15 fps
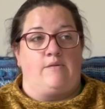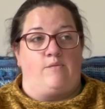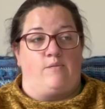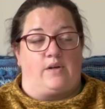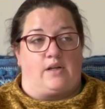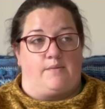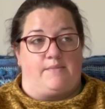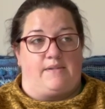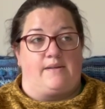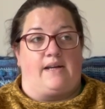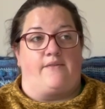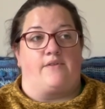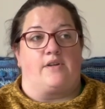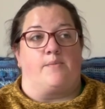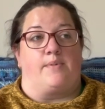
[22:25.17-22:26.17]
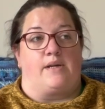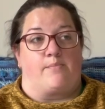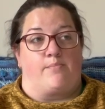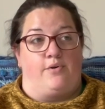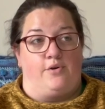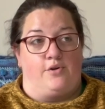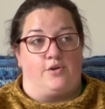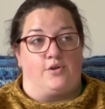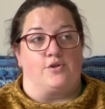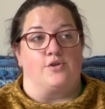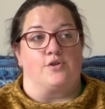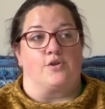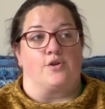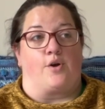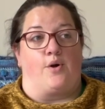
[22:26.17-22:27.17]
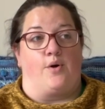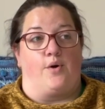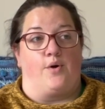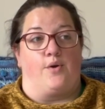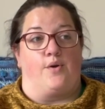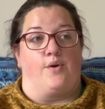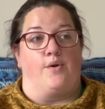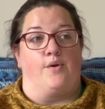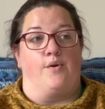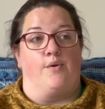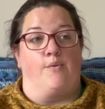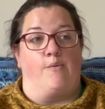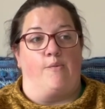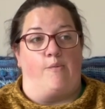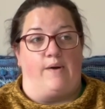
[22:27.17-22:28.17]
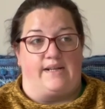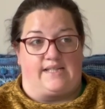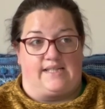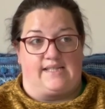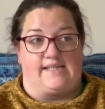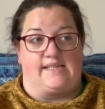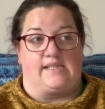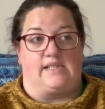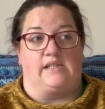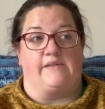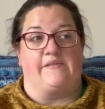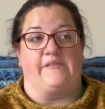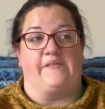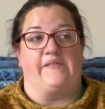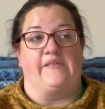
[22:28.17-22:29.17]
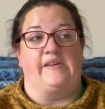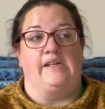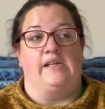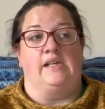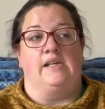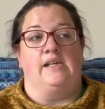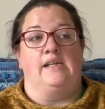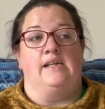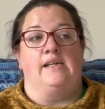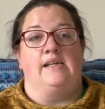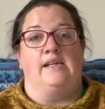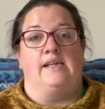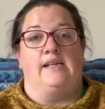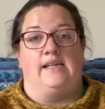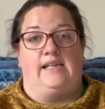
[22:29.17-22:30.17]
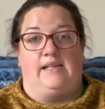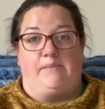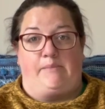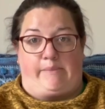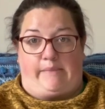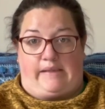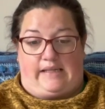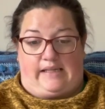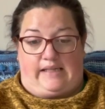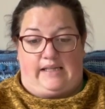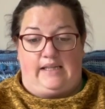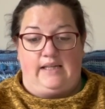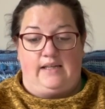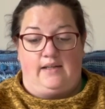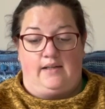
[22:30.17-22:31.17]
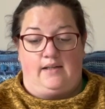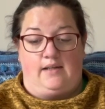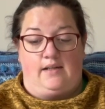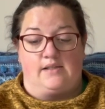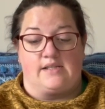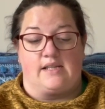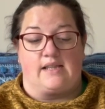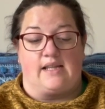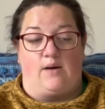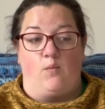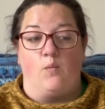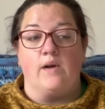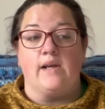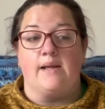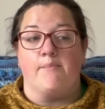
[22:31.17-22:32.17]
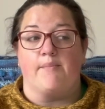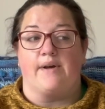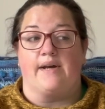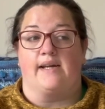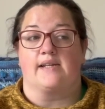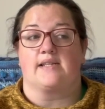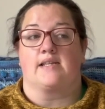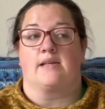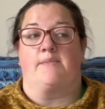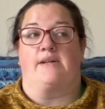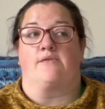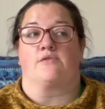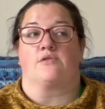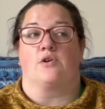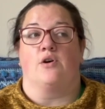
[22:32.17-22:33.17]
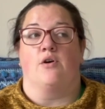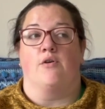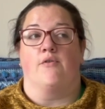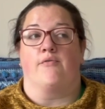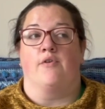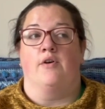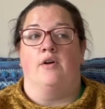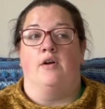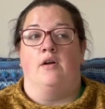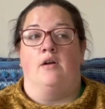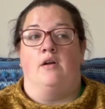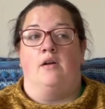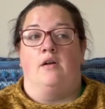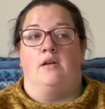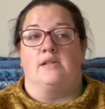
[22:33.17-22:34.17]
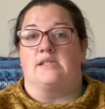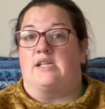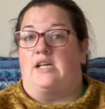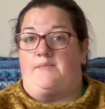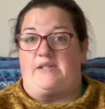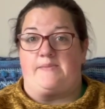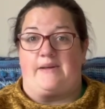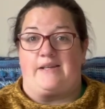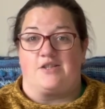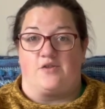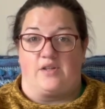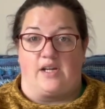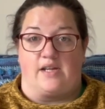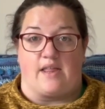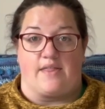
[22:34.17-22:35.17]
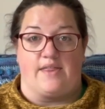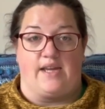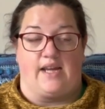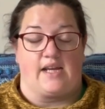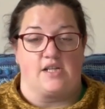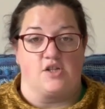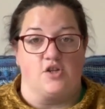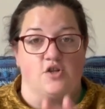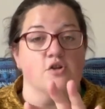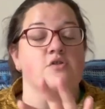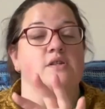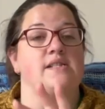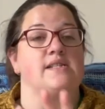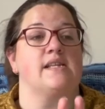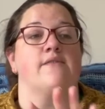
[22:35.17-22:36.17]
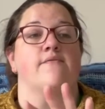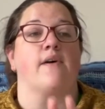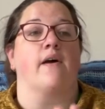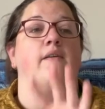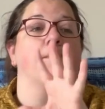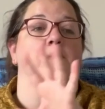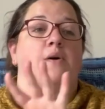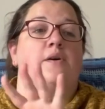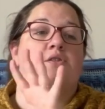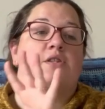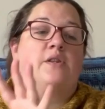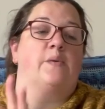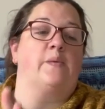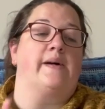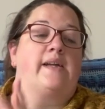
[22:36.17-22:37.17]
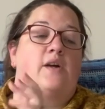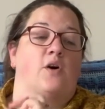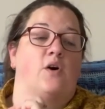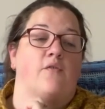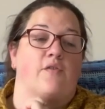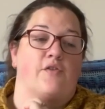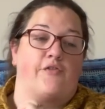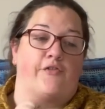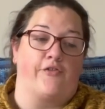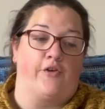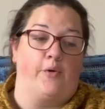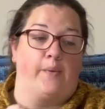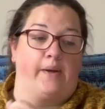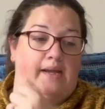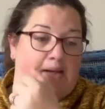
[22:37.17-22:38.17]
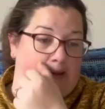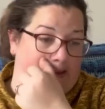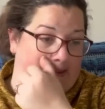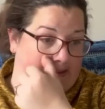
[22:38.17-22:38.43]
going to be having a big push on wedding stuff in May, so that will impact the amount of time I spend doing other things. You're not going to see very much in the way of sewing